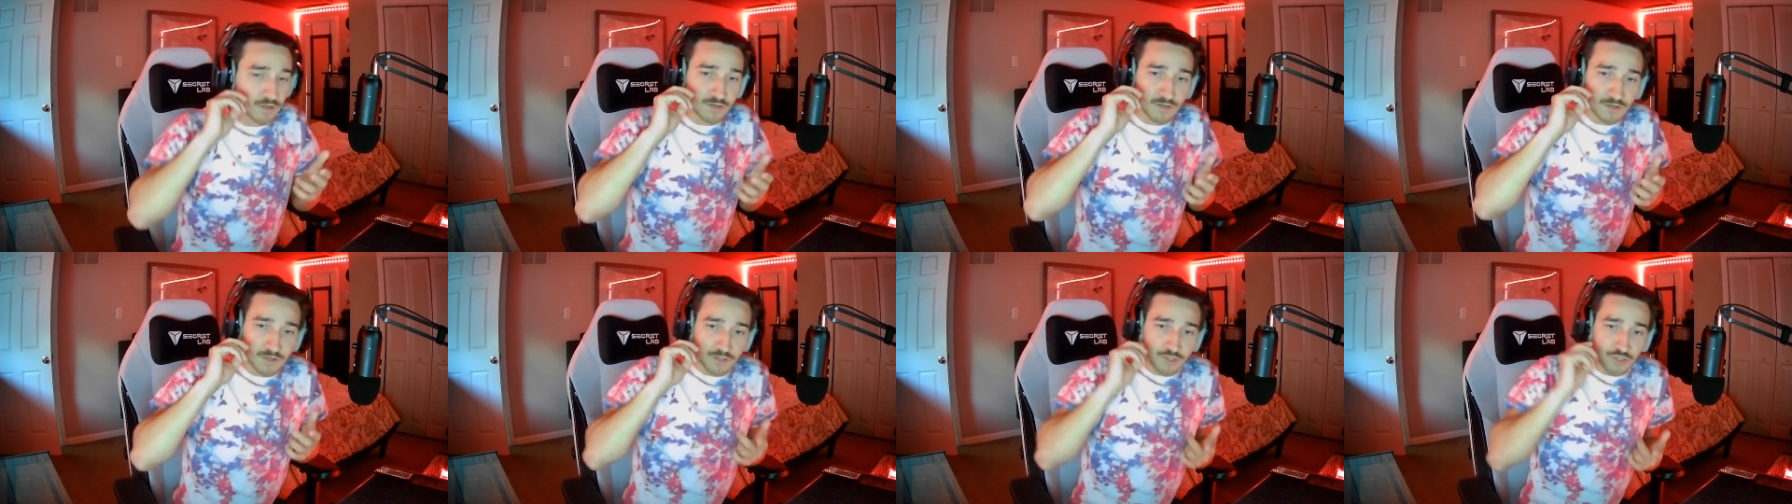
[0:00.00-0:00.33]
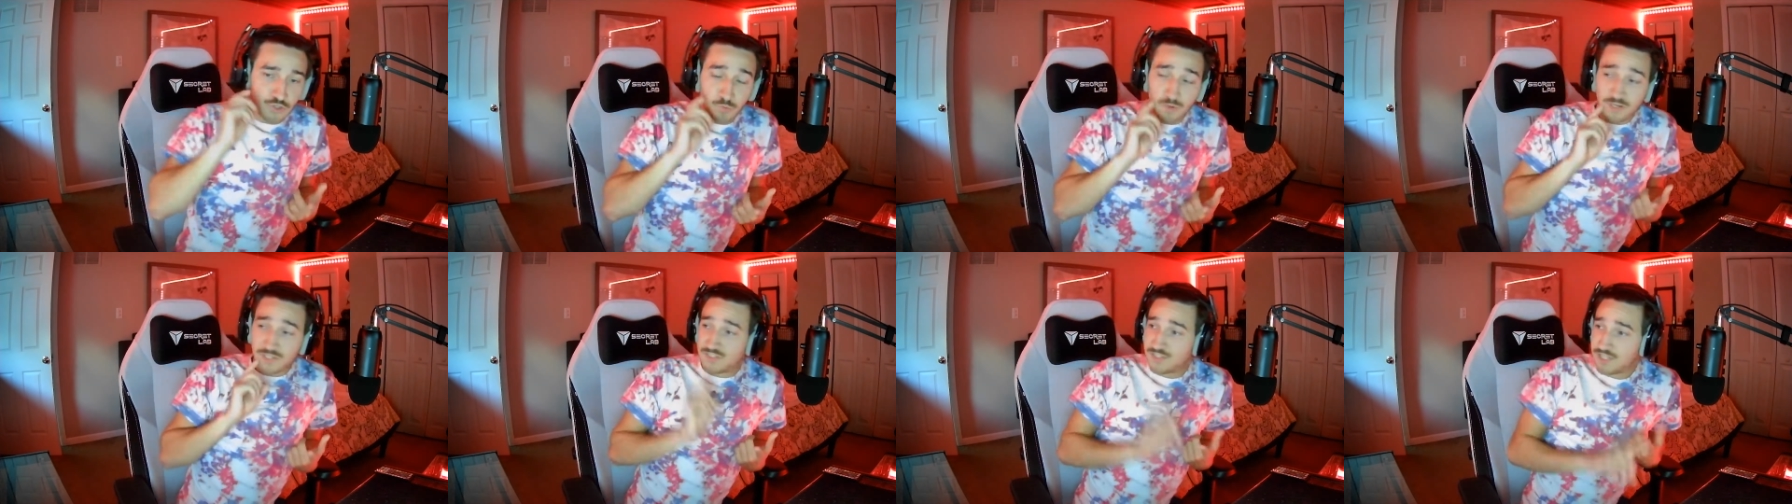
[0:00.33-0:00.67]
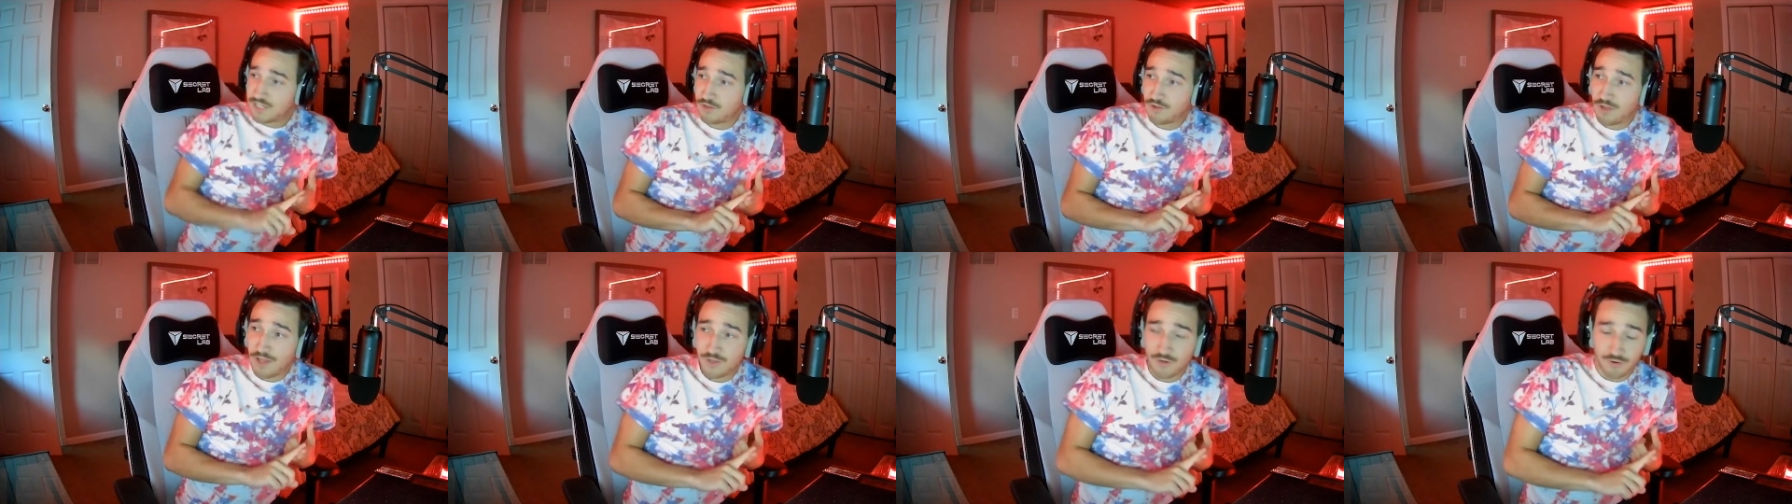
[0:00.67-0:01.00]
You want to
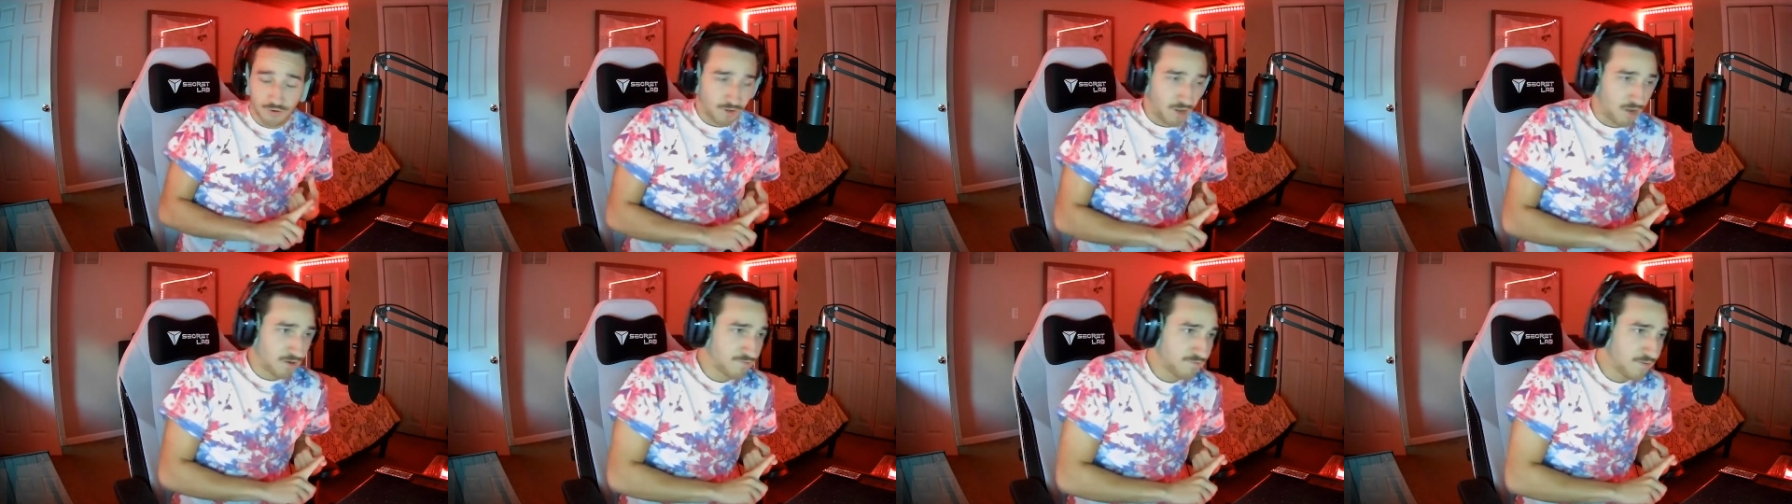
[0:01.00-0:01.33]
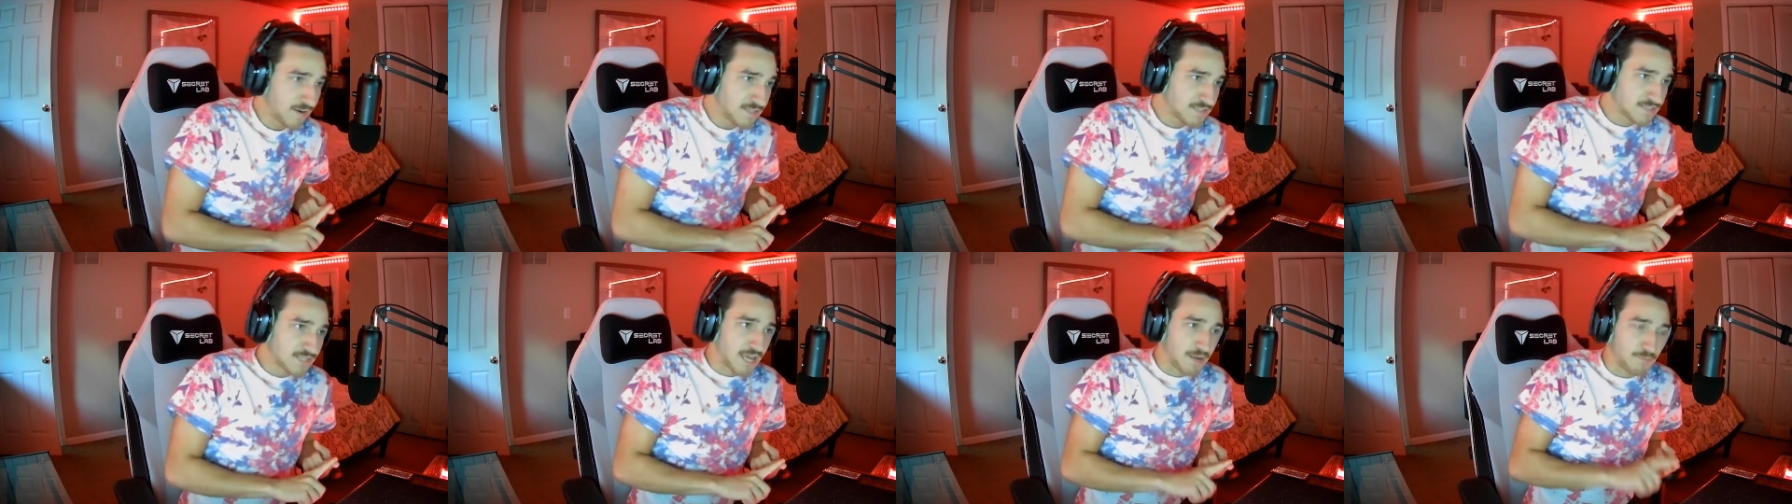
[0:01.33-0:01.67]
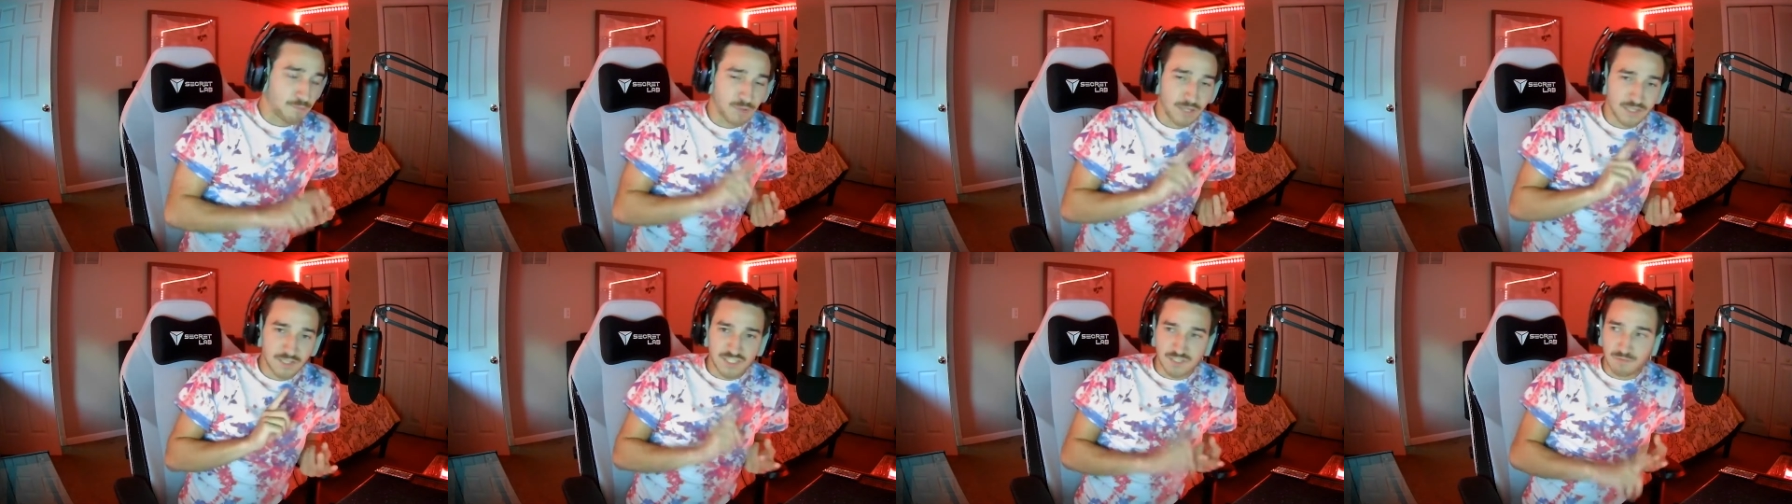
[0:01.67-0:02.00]
single out your gunfights and
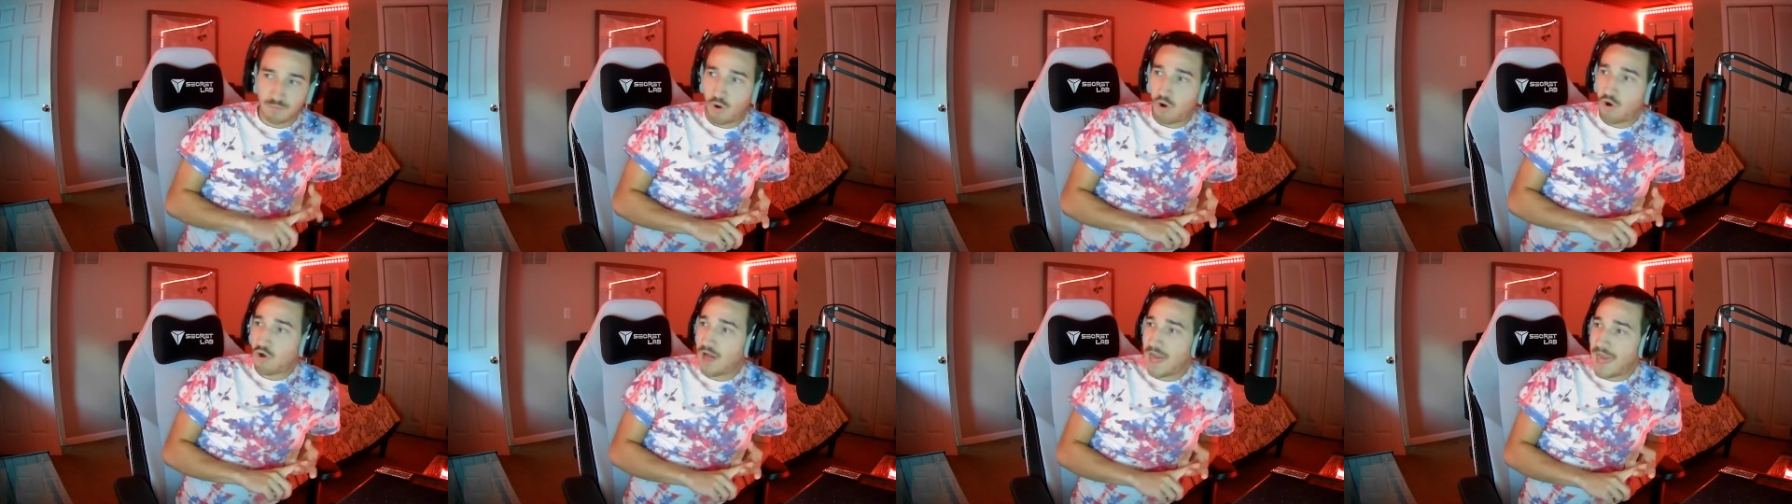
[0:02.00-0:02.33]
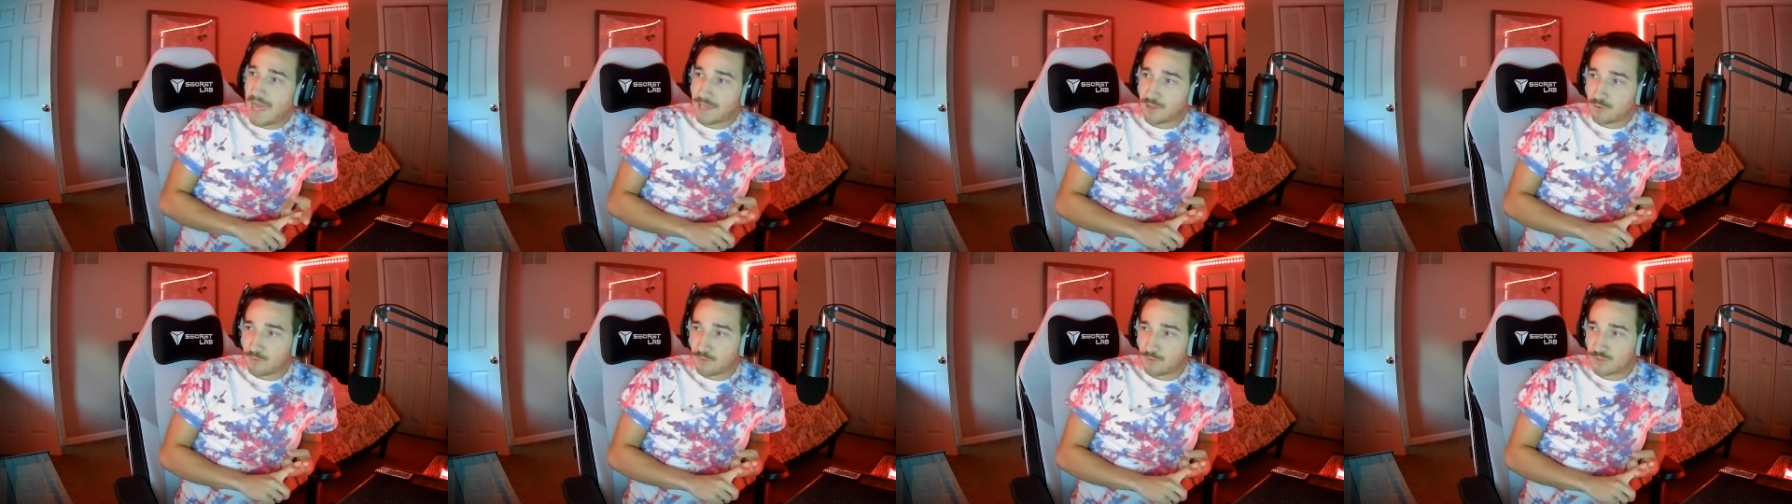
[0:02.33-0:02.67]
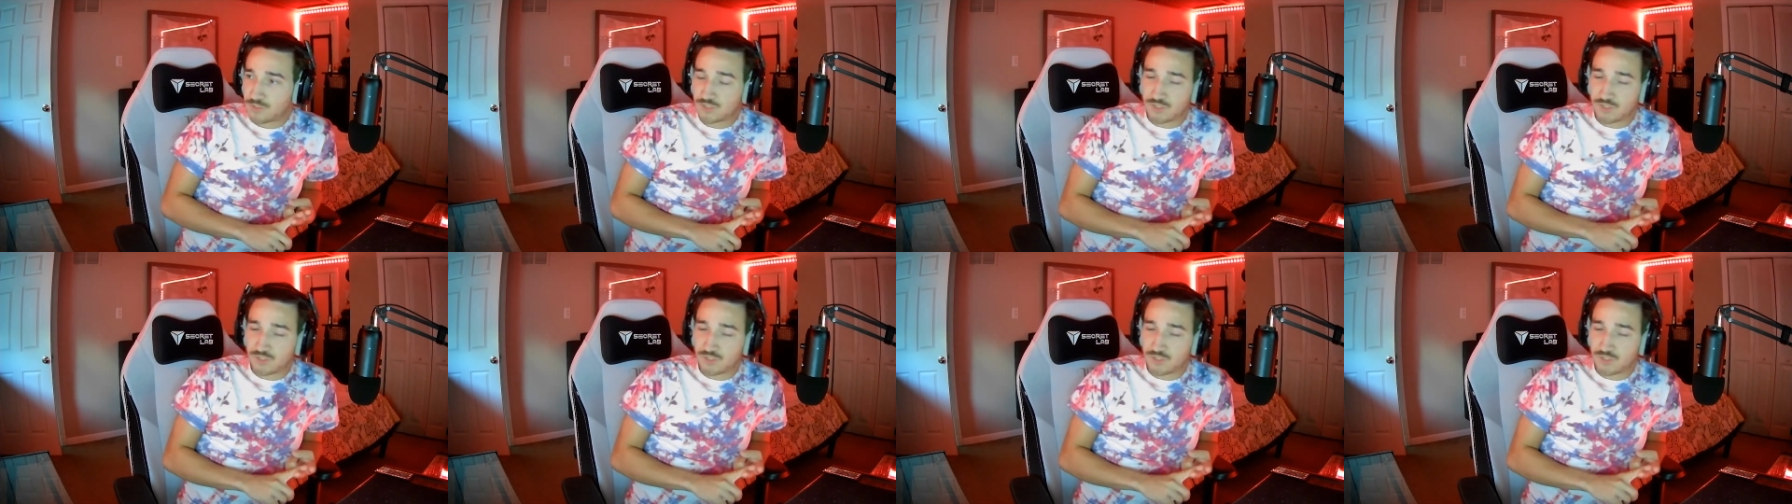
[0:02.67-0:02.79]
play small angles.